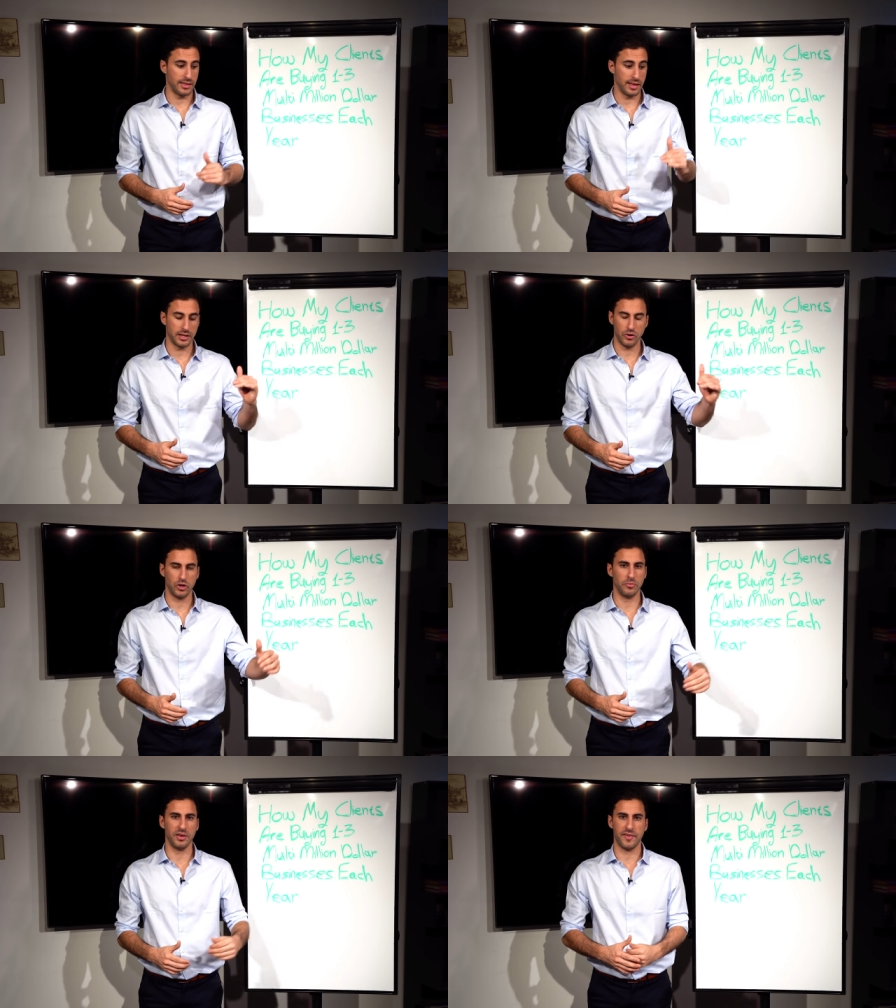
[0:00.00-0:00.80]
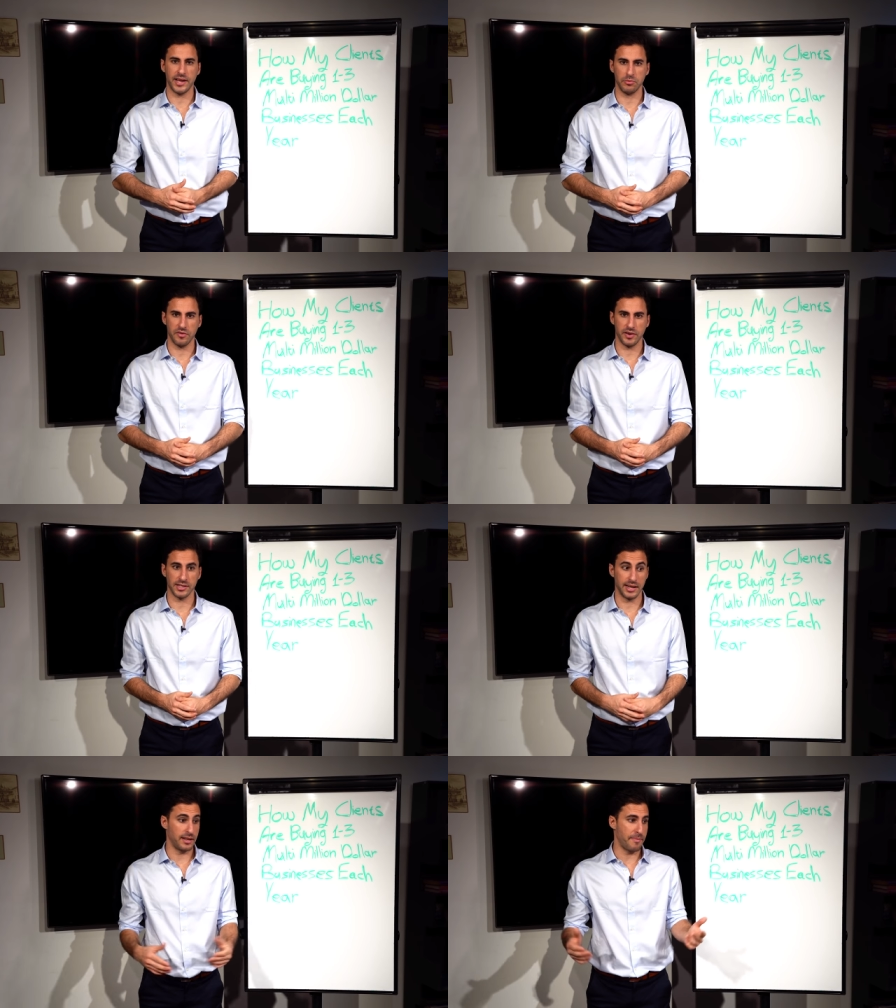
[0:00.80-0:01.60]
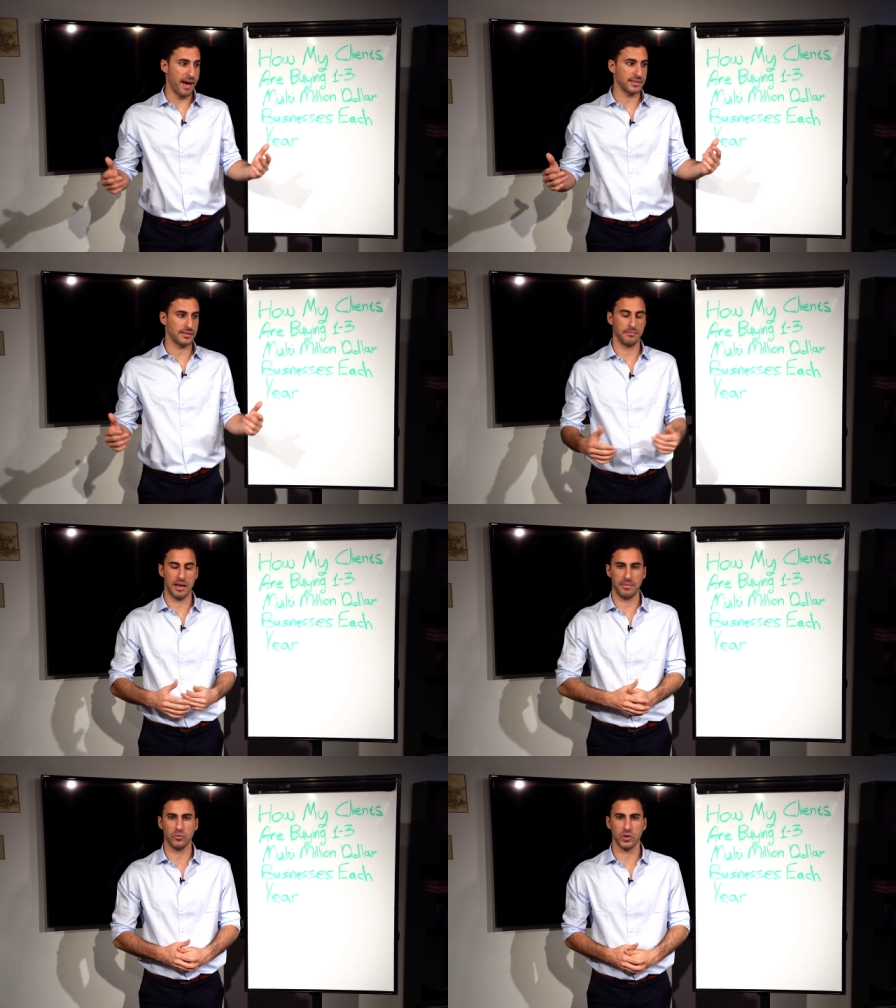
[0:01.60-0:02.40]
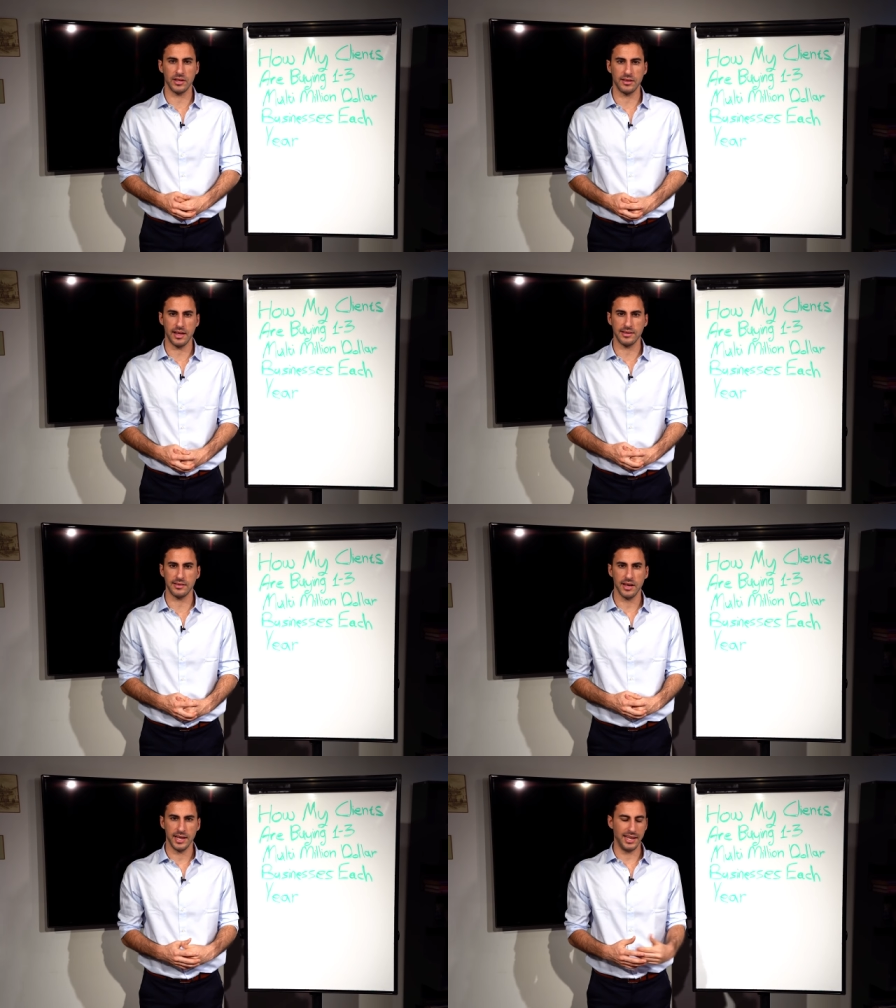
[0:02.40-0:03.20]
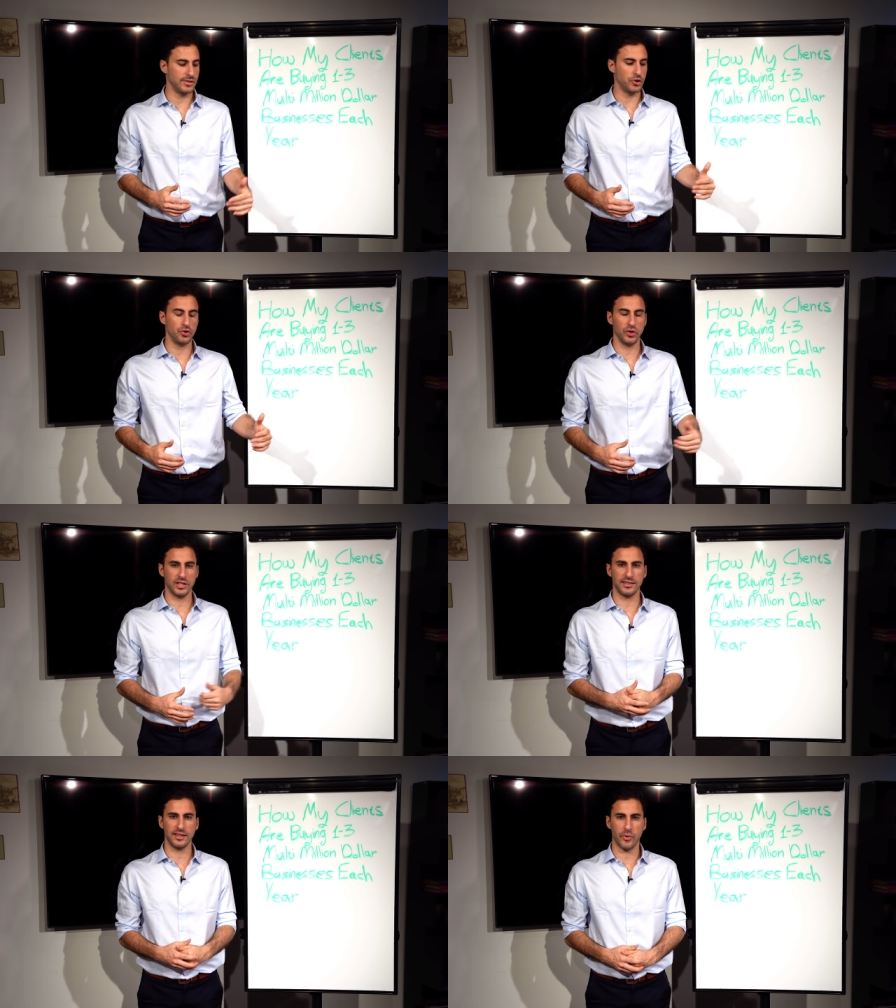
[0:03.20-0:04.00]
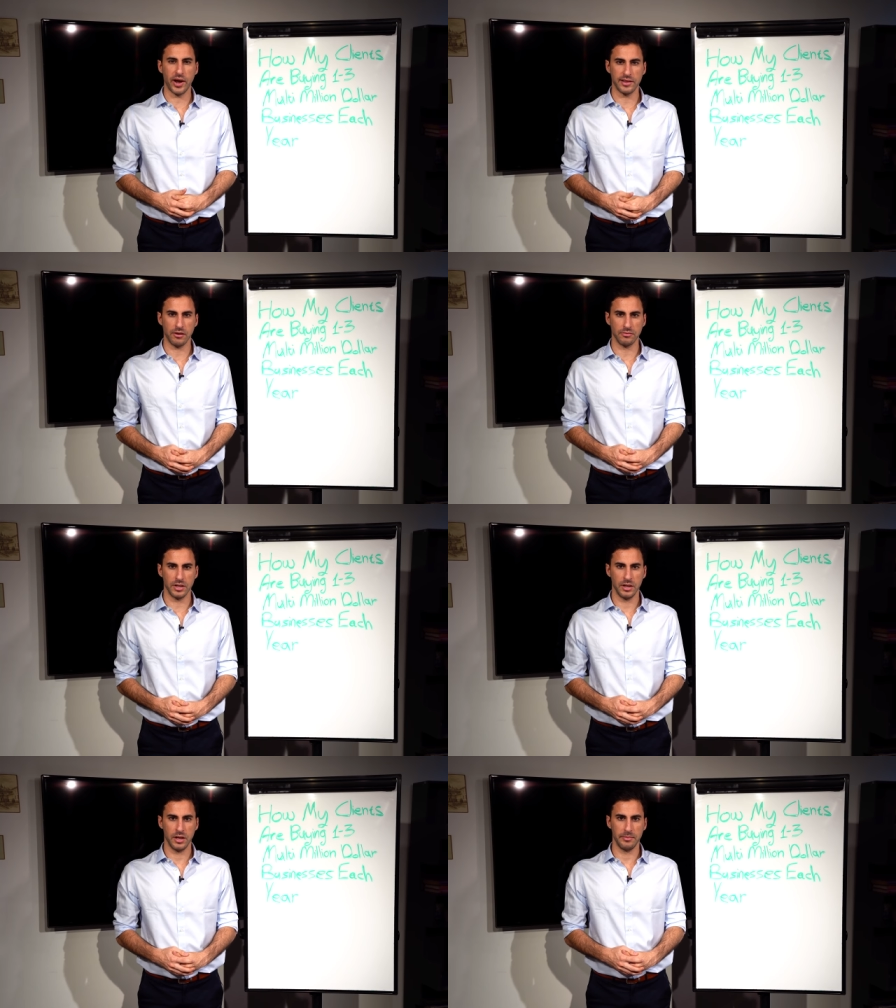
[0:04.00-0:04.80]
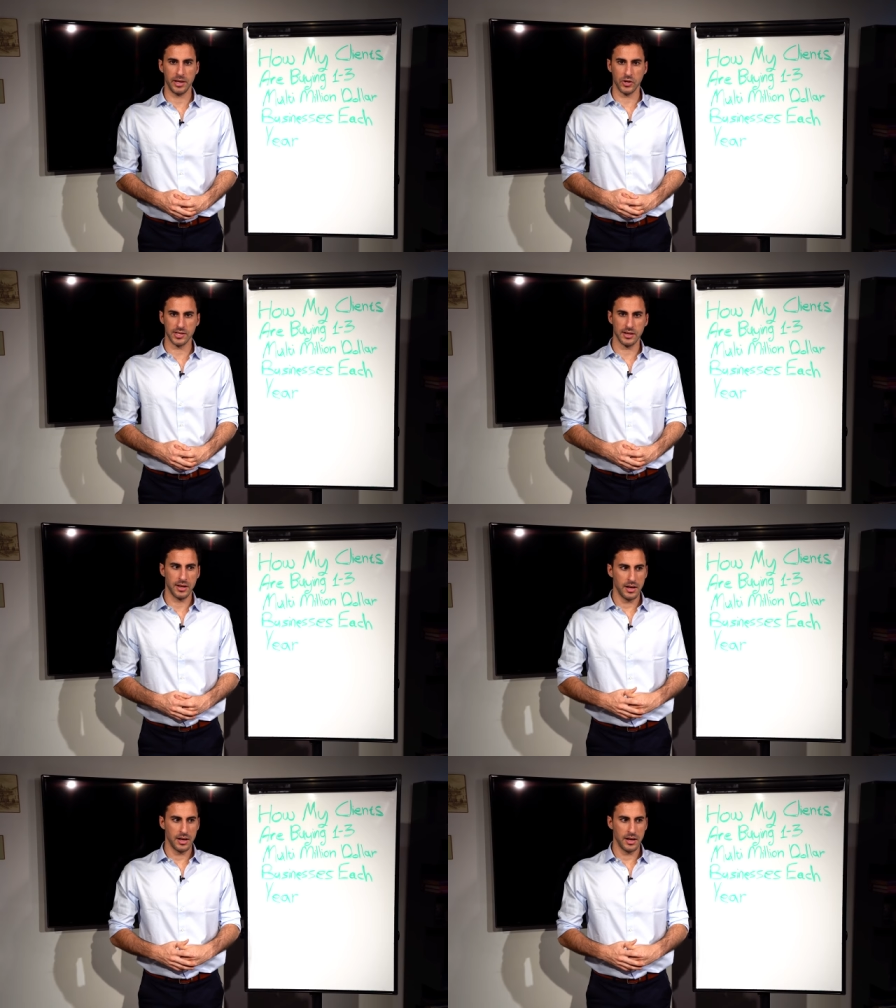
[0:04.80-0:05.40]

they think that you need to be Facebook first. And in the past, maybe it wasn't as easy to do it as it right now because